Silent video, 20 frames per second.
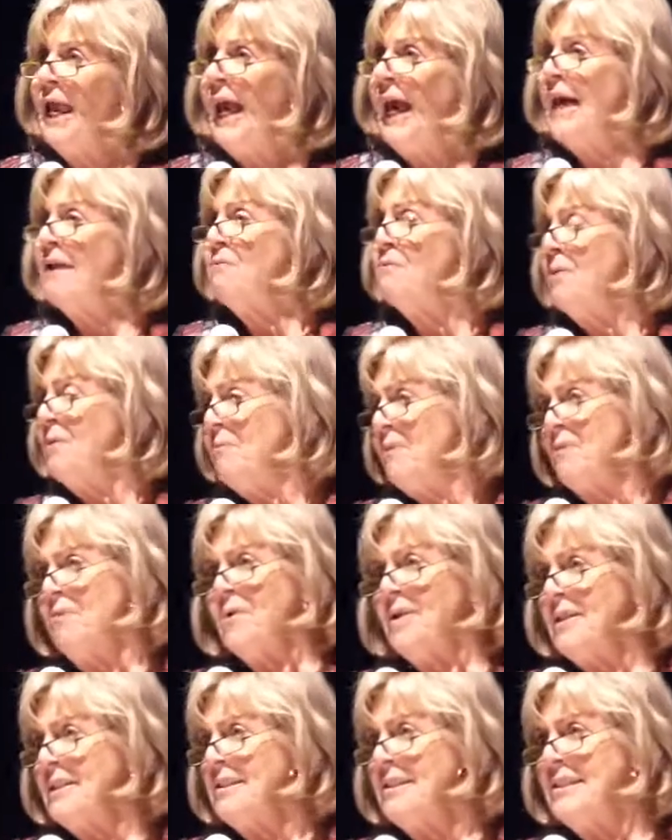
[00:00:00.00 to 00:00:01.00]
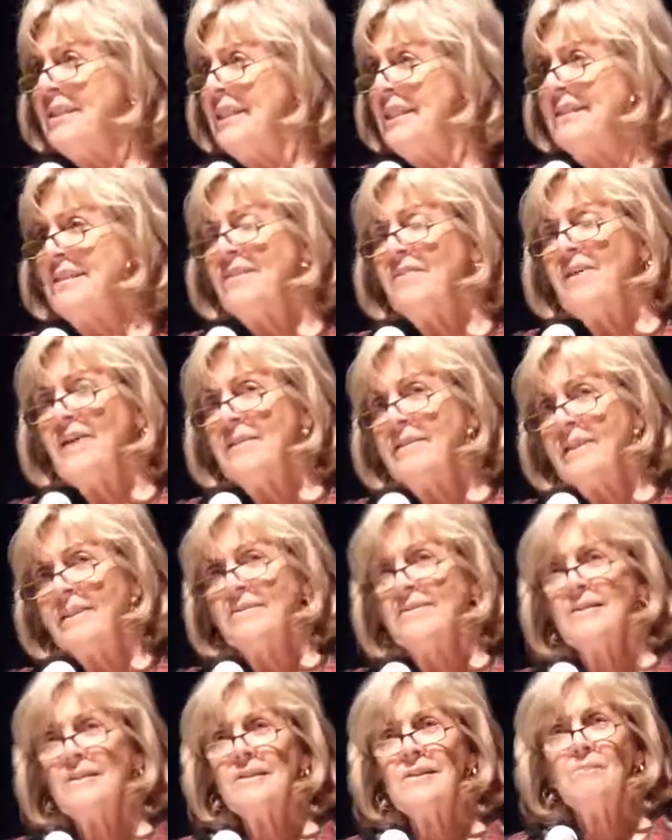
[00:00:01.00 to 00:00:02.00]
And women wearing jeans found
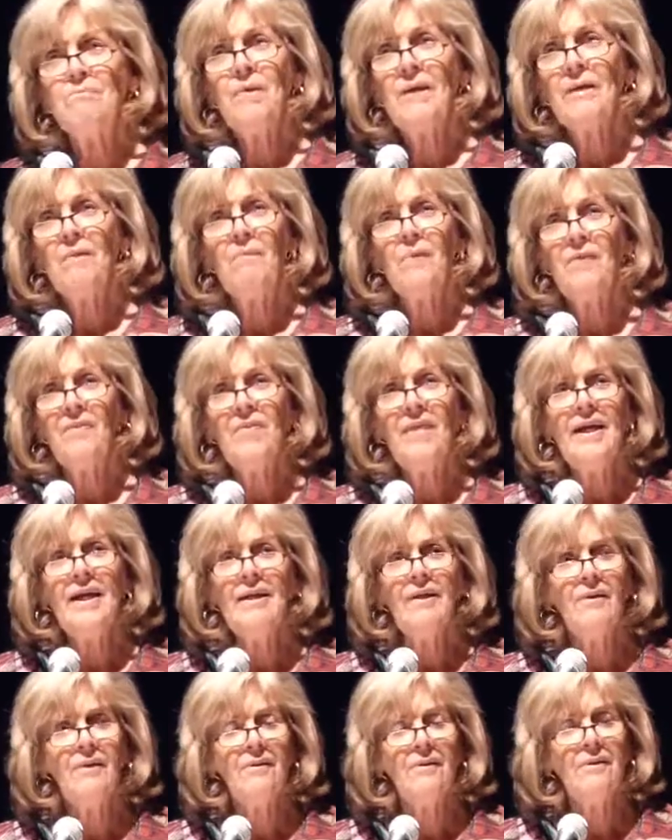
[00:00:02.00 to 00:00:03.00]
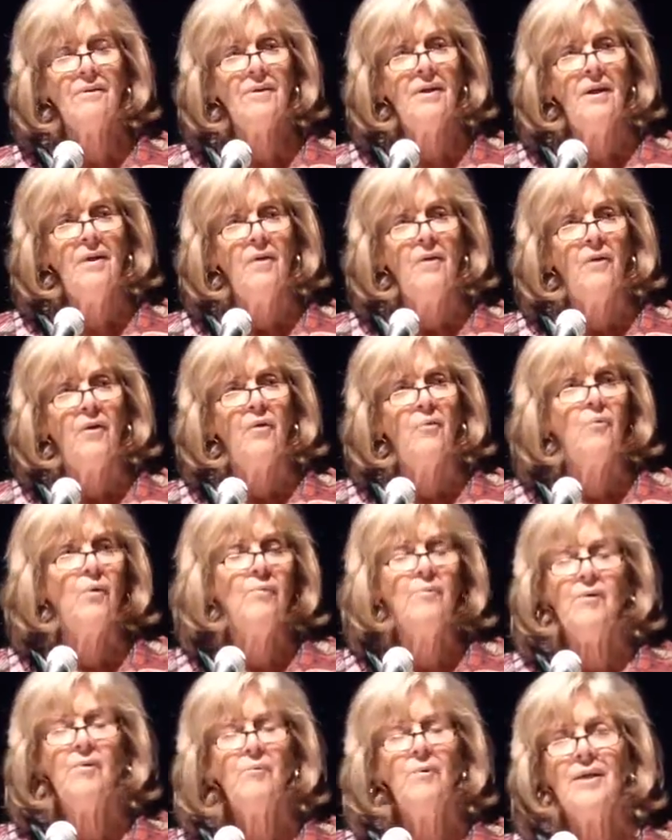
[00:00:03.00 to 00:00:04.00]
out, despite what they'd heard,
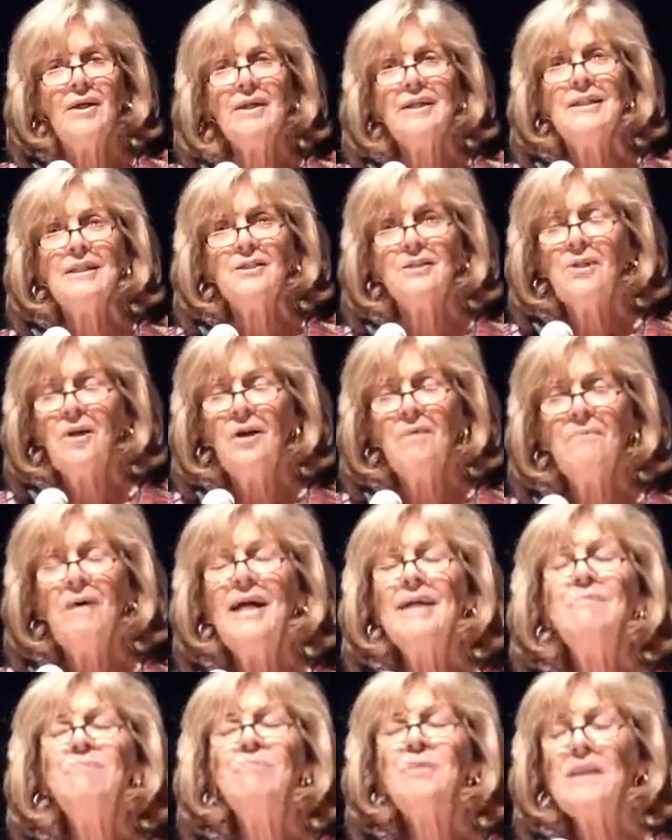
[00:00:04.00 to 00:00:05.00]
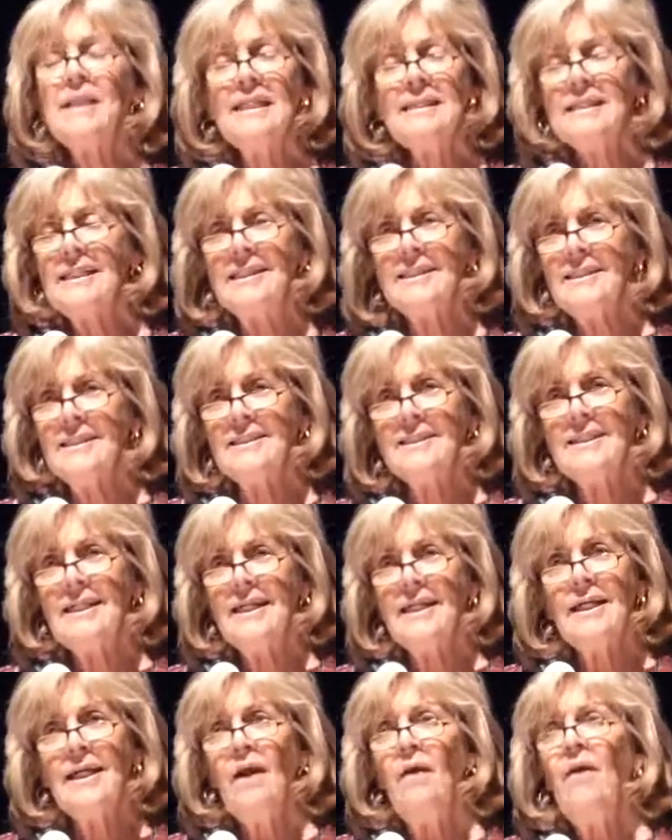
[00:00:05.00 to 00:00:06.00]
women wearing hijab had plenty to
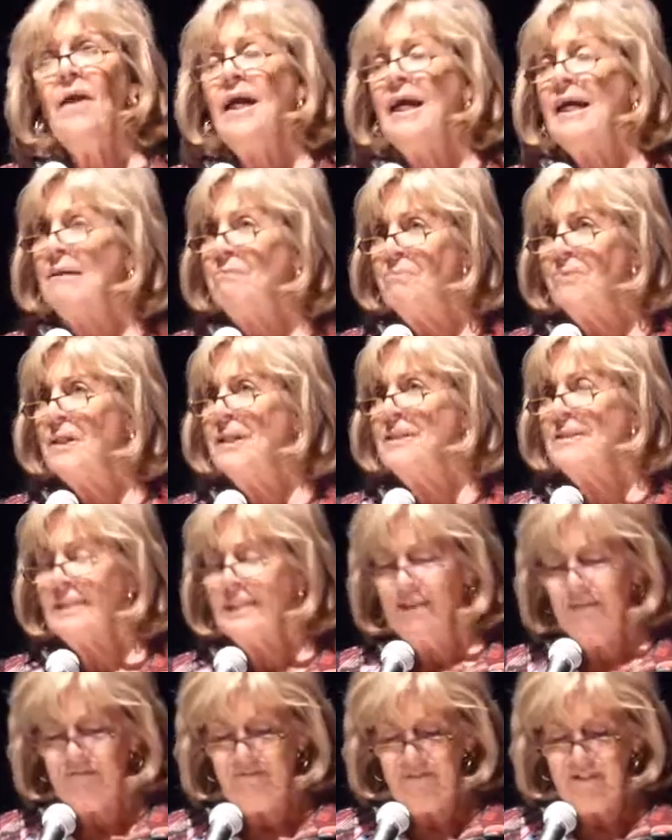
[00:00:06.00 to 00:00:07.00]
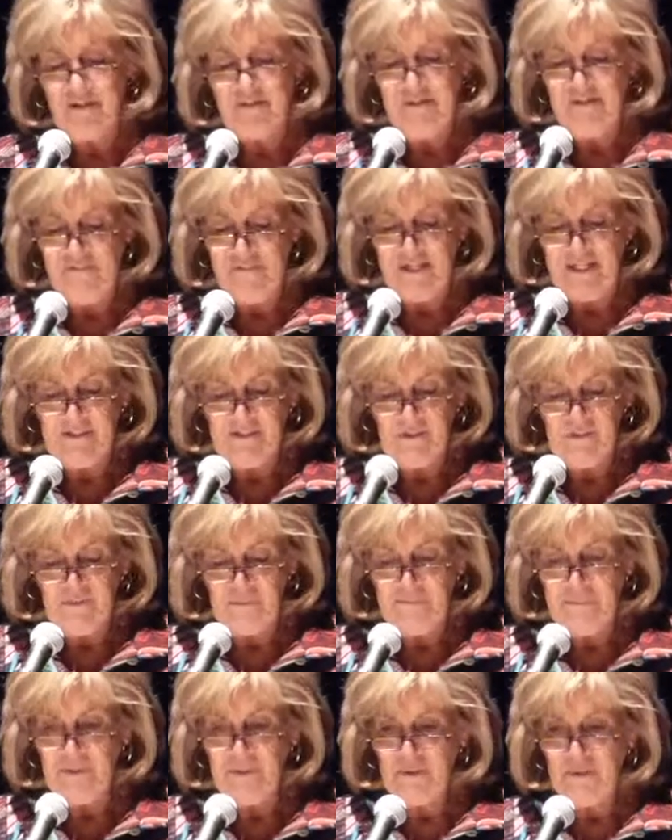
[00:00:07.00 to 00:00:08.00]
say, and plenty of very
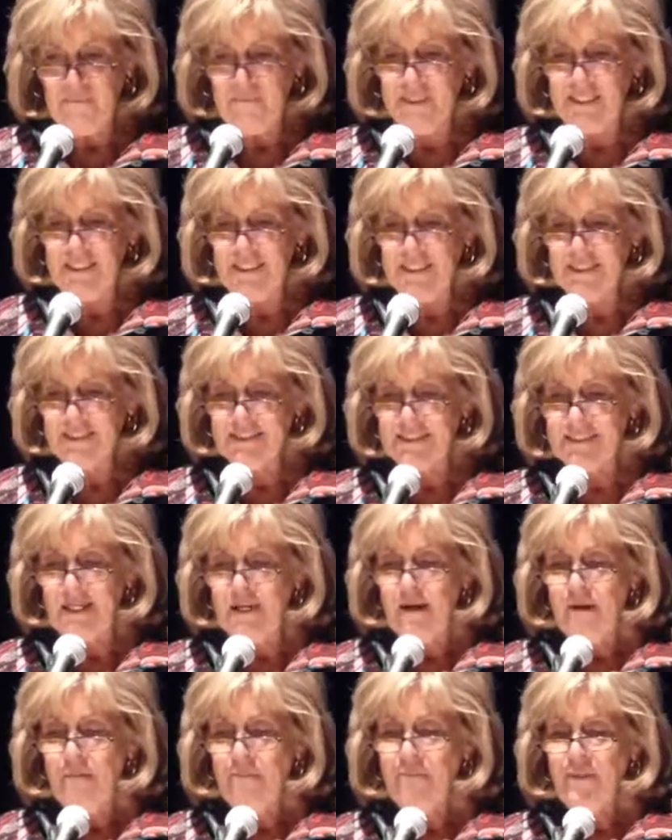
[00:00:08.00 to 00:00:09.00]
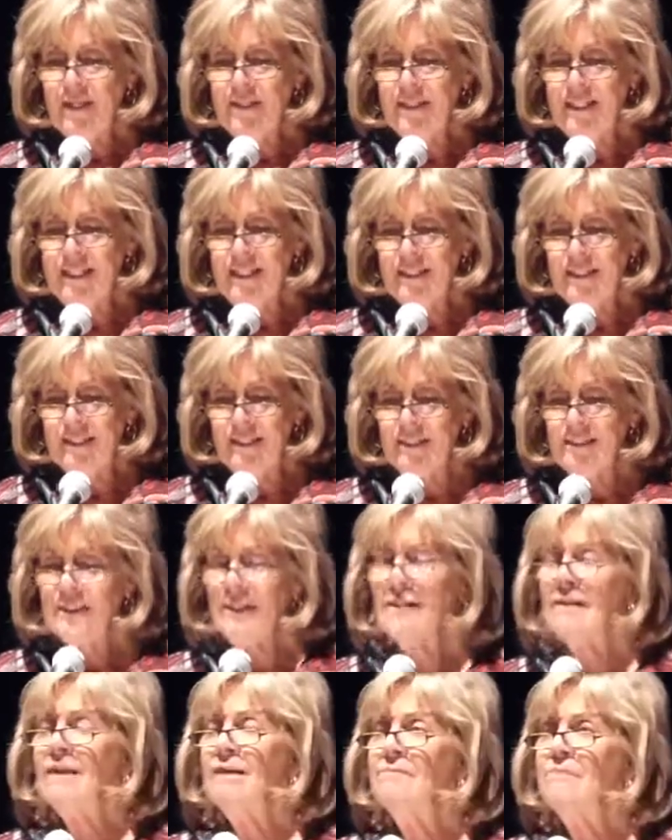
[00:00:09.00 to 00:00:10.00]
valuable opinions that needed
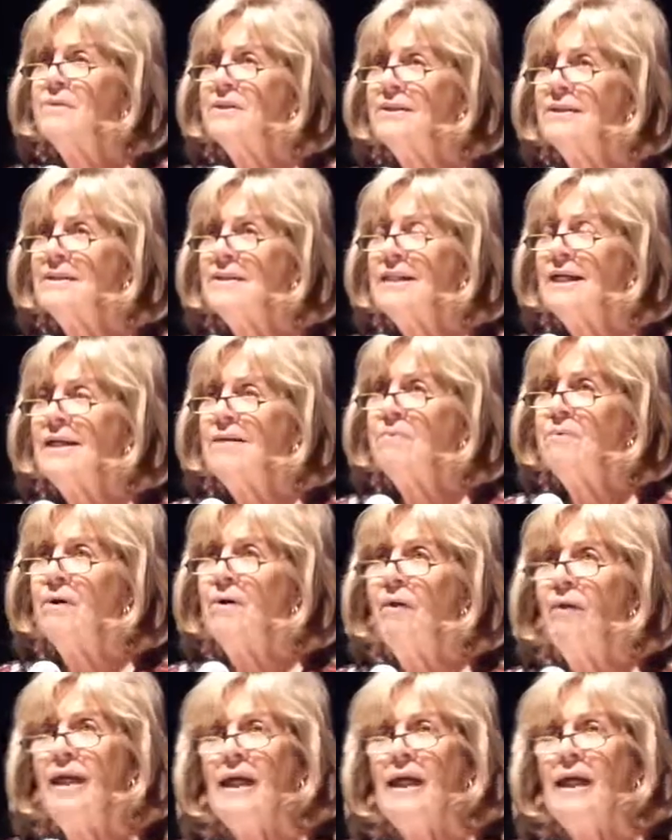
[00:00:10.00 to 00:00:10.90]
to come to the table.